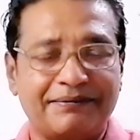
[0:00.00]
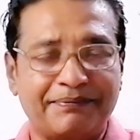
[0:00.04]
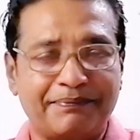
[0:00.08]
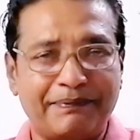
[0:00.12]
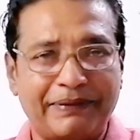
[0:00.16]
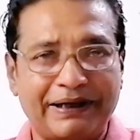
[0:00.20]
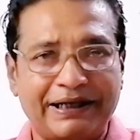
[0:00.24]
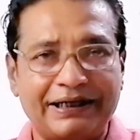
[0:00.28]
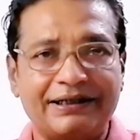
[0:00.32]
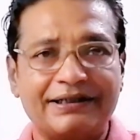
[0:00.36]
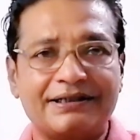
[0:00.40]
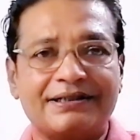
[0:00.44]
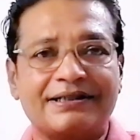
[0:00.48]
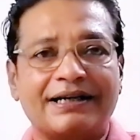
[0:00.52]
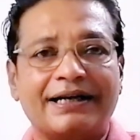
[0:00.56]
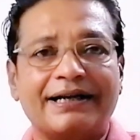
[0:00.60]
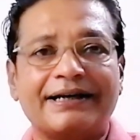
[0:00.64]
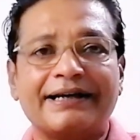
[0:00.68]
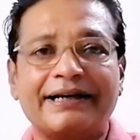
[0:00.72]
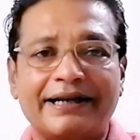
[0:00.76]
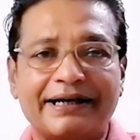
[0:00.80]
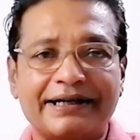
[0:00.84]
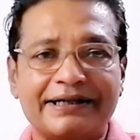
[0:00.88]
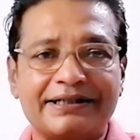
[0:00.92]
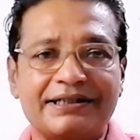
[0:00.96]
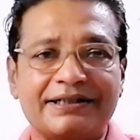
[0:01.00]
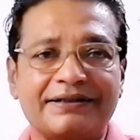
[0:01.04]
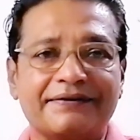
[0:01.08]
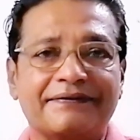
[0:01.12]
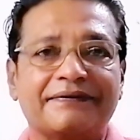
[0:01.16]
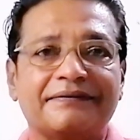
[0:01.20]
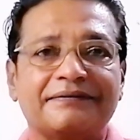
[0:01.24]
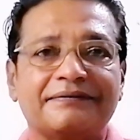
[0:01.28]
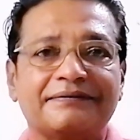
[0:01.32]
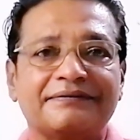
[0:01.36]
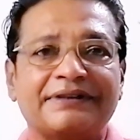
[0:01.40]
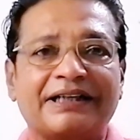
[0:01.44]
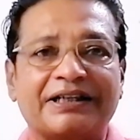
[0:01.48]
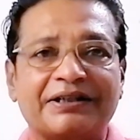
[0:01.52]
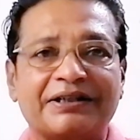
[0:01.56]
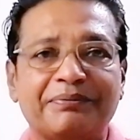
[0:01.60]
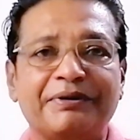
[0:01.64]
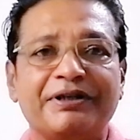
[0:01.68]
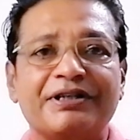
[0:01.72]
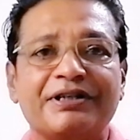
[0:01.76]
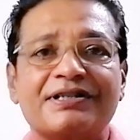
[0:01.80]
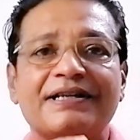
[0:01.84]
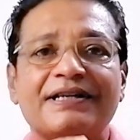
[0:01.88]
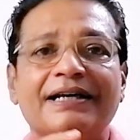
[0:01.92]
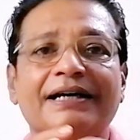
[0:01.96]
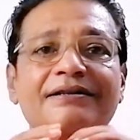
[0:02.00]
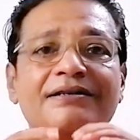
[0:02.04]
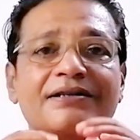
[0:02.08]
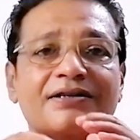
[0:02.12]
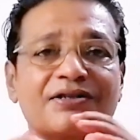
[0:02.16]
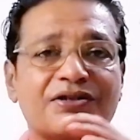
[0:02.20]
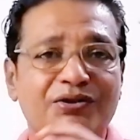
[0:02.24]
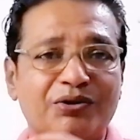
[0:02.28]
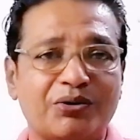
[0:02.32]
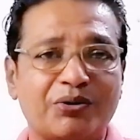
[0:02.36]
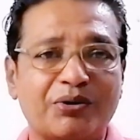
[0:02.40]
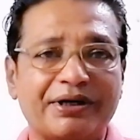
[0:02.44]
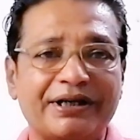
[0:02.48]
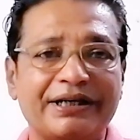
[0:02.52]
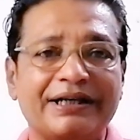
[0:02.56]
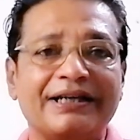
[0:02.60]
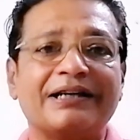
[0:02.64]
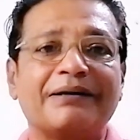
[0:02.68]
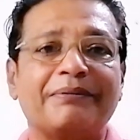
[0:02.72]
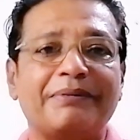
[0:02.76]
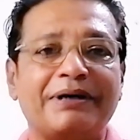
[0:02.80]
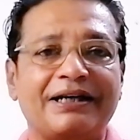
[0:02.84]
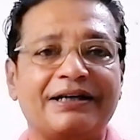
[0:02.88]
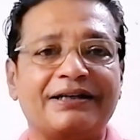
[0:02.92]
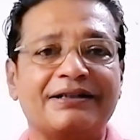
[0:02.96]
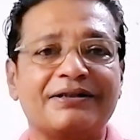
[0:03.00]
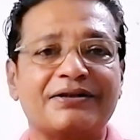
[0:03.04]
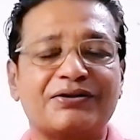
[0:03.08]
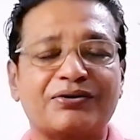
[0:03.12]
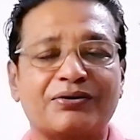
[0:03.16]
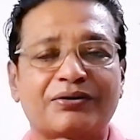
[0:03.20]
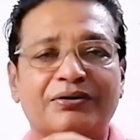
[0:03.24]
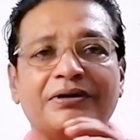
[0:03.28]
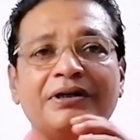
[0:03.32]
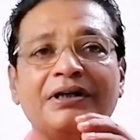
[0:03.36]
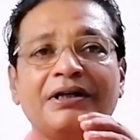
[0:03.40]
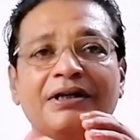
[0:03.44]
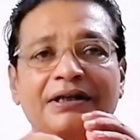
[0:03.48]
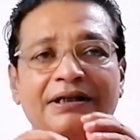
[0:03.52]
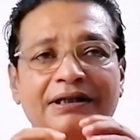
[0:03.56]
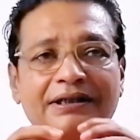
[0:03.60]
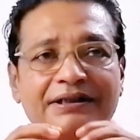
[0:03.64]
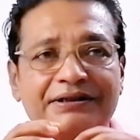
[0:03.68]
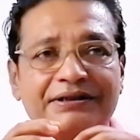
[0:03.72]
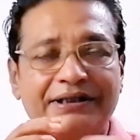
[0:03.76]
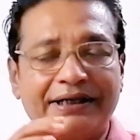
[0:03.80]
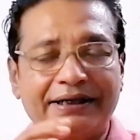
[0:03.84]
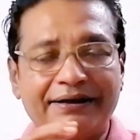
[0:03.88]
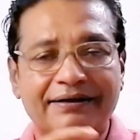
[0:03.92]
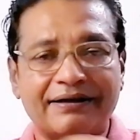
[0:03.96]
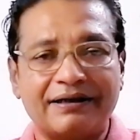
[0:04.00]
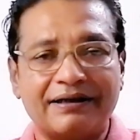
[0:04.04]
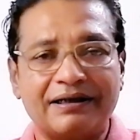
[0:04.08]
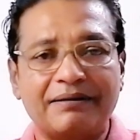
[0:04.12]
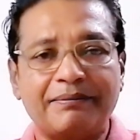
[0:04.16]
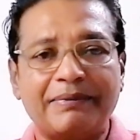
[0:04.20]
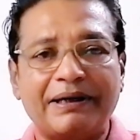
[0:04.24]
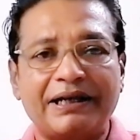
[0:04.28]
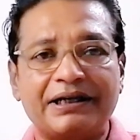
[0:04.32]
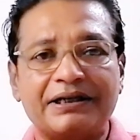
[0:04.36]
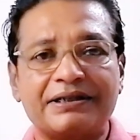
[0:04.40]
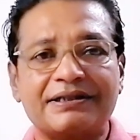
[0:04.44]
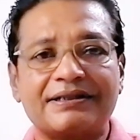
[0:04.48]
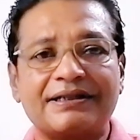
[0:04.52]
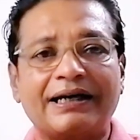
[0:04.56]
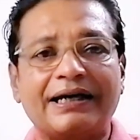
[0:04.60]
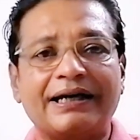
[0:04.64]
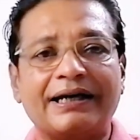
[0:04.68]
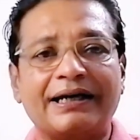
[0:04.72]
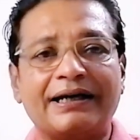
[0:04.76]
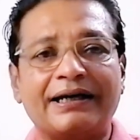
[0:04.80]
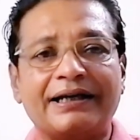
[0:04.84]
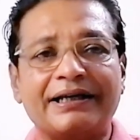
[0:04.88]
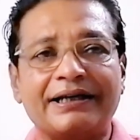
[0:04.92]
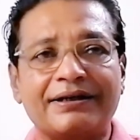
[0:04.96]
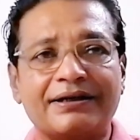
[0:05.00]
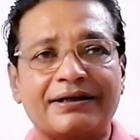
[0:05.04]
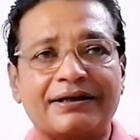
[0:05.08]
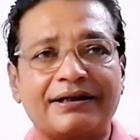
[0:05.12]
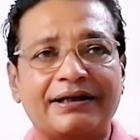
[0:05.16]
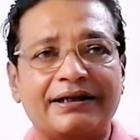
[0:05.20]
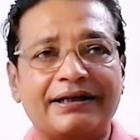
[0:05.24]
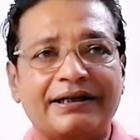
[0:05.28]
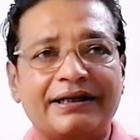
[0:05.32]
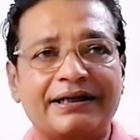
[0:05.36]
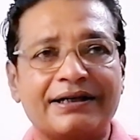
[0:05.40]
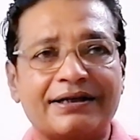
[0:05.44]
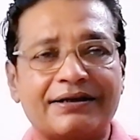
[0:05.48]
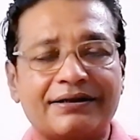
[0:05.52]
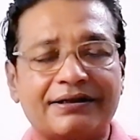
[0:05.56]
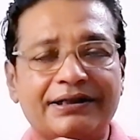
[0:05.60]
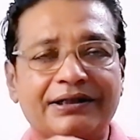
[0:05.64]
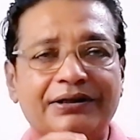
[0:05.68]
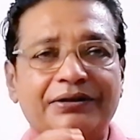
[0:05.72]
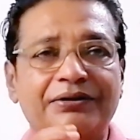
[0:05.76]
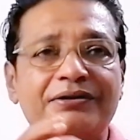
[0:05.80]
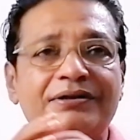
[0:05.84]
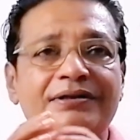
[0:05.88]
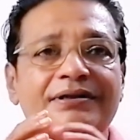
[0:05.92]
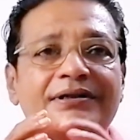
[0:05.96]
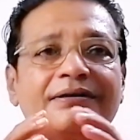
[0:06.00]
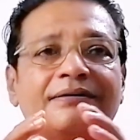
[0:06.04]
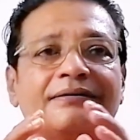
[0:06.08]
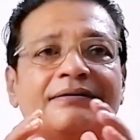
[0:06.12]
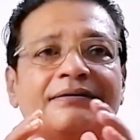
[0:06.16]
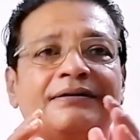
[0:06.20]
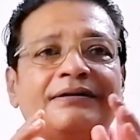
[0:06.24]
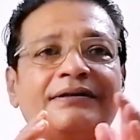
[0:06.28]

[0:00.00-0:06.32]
ballads are narrative. That means there's a story in a ballad. So generally ballads are introduced